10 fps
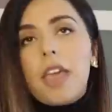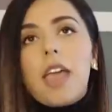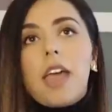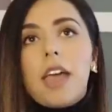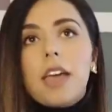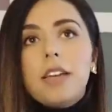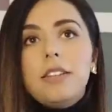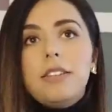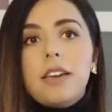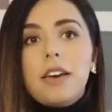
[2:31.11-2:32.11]

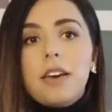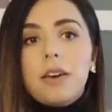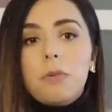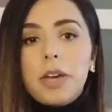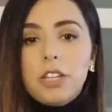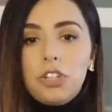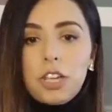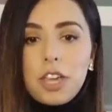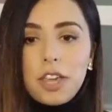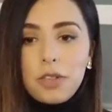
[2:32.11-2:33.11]
and when
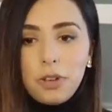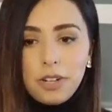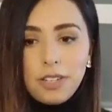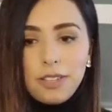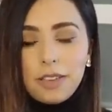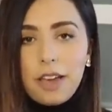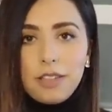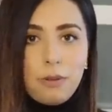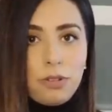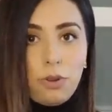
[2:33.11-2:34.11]
she looked
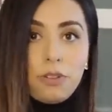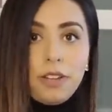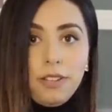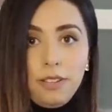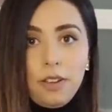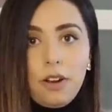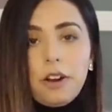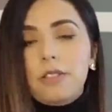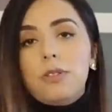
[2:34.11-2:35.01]
inside there was no authenticity card.